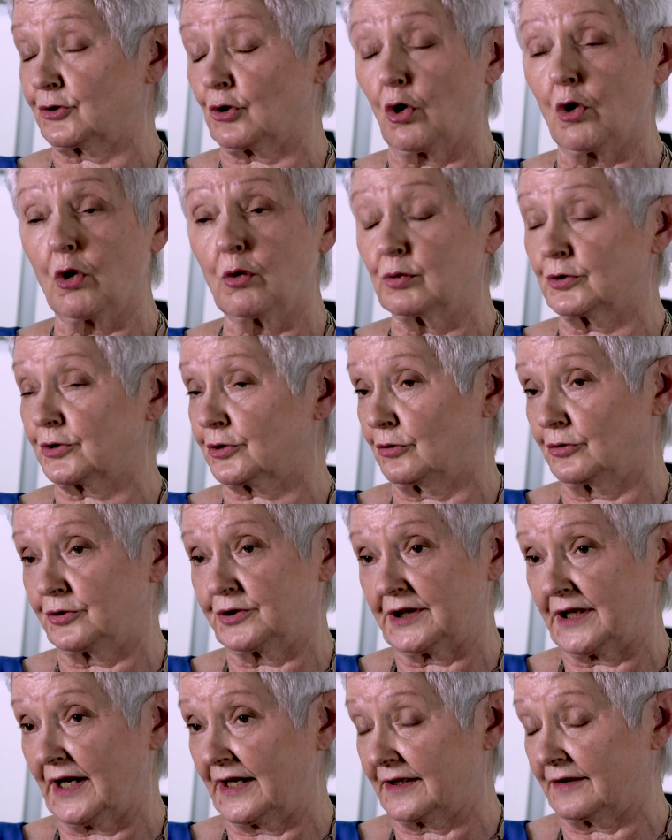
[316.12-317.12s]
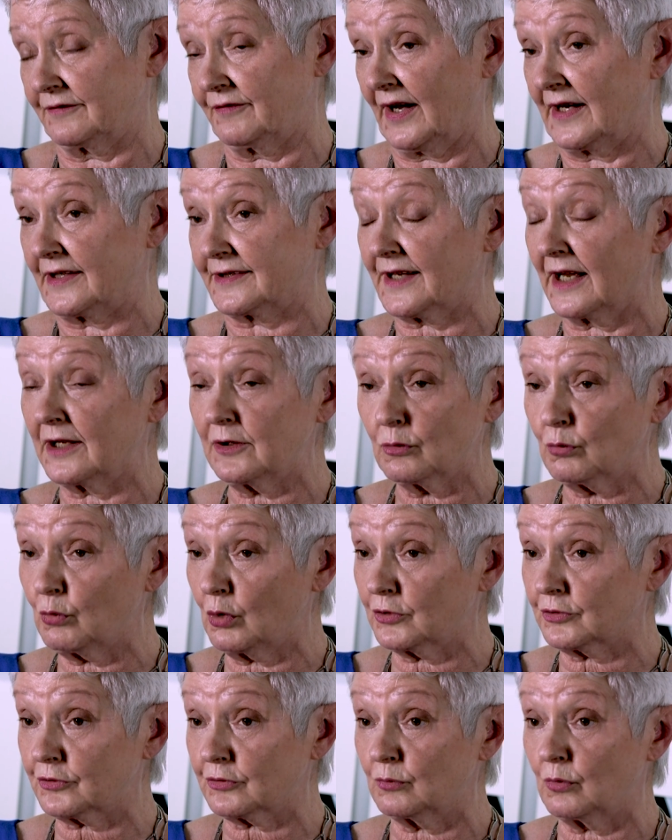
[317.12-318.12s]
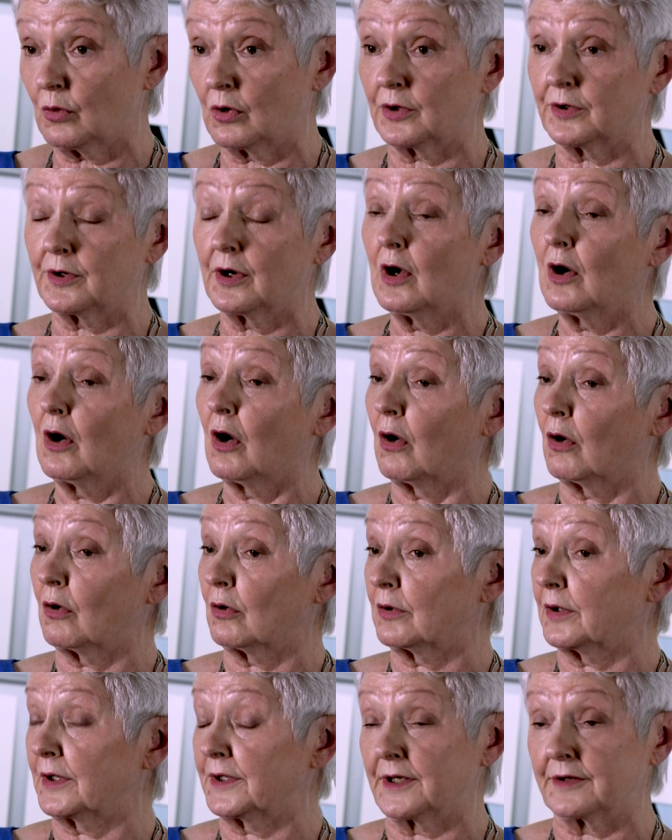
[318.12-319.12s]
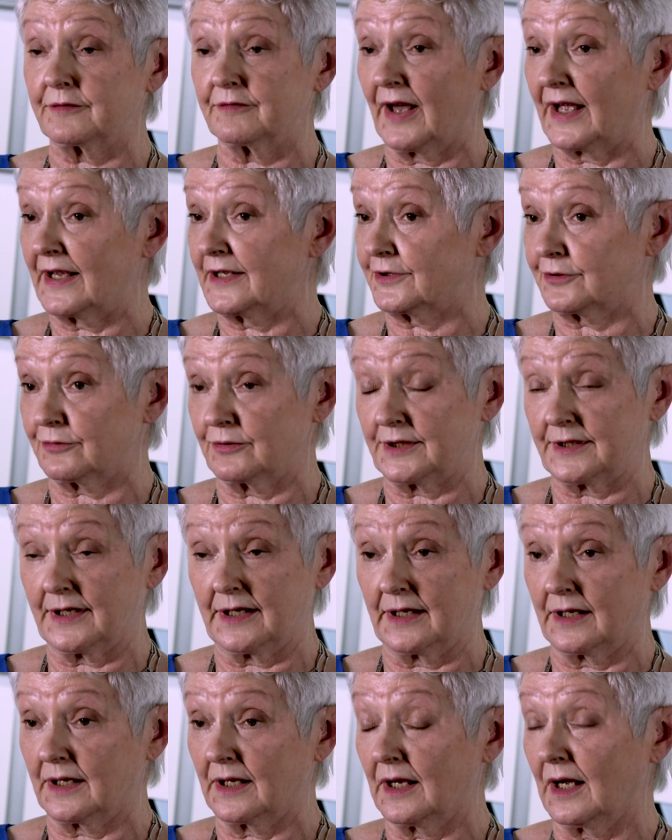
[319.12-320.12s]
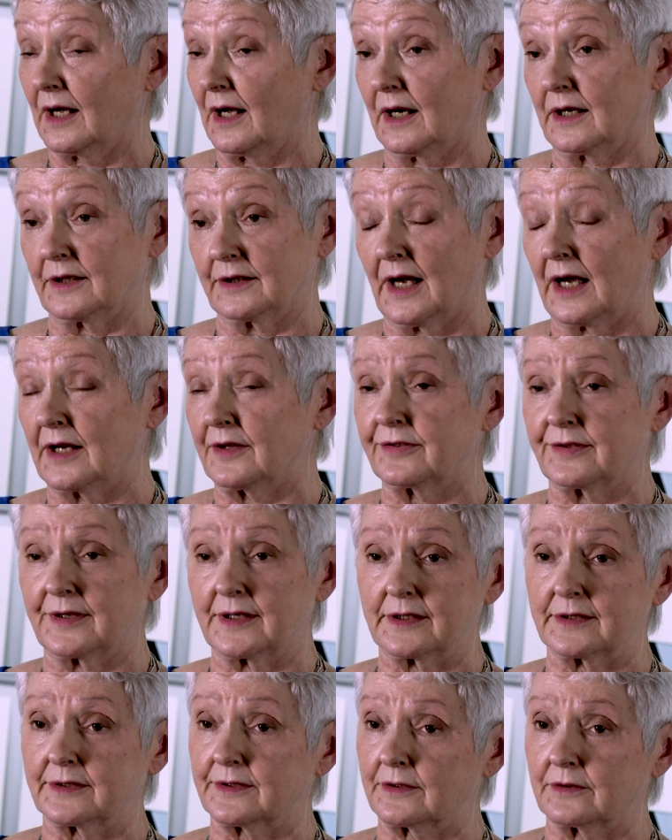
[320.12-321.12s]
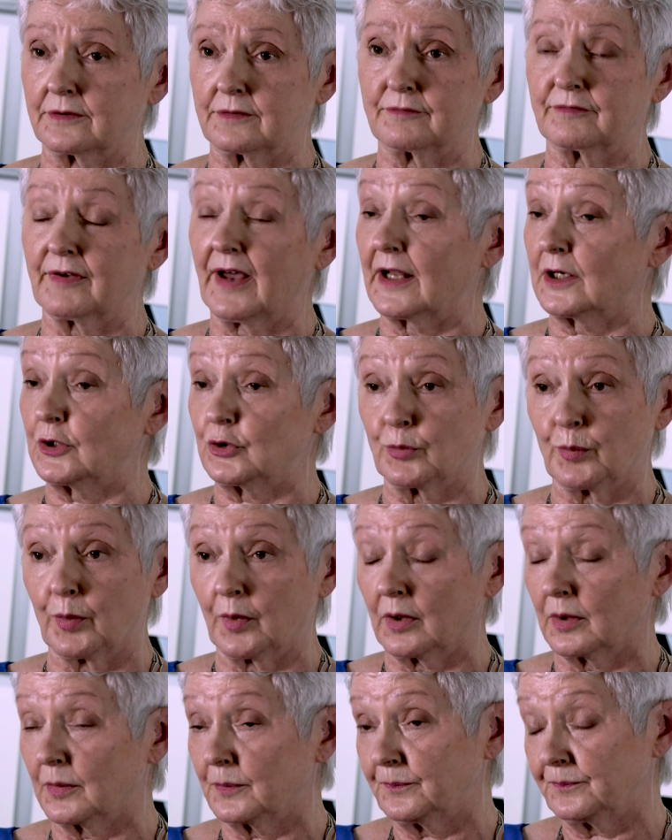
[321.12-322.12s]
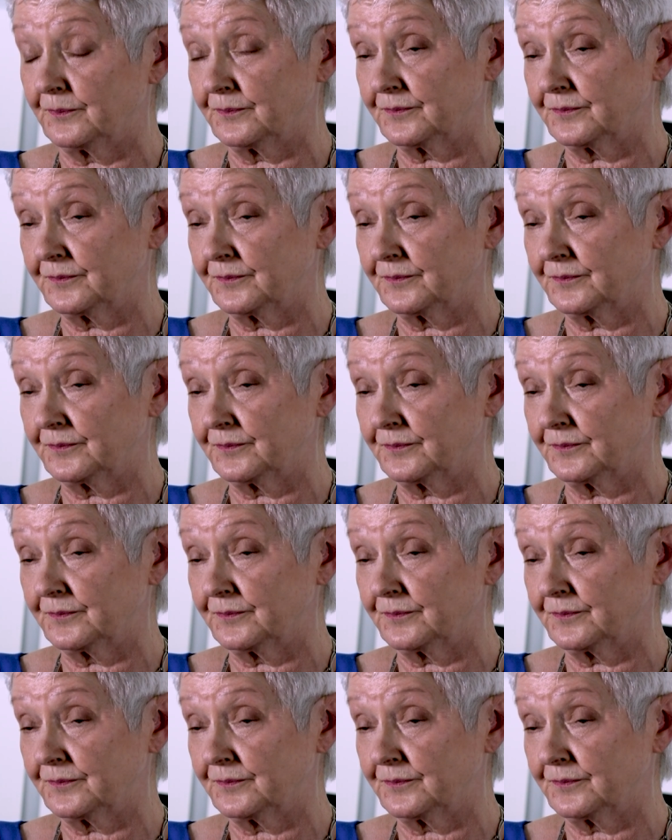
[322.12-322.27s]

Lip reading: It's always good to get advice, either one-to-one or an advisory day. I think they're invaluable.